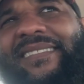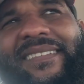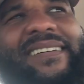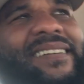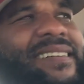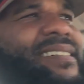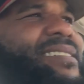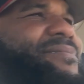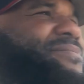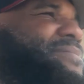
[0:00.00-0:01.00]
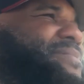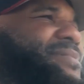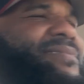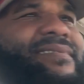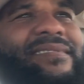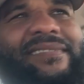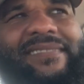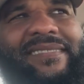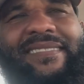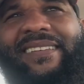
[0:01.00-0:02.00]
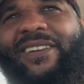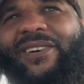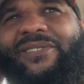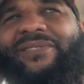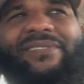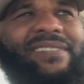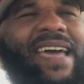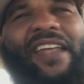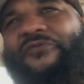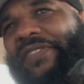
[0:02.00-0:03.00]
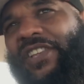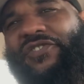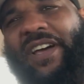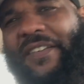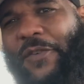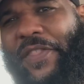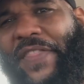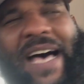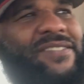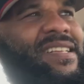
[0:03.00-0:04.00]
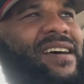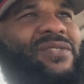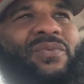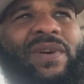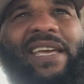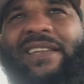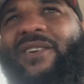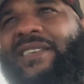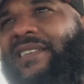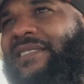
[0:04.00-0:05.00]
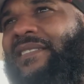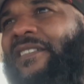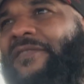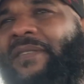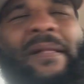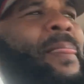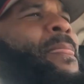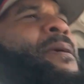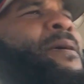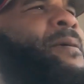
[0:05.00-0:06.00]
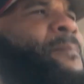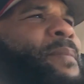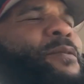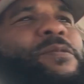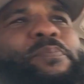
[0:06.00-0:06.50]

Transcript: uh, you know, you gotta rent the trailer for a thousand dollars a week and all this other stuff. But he was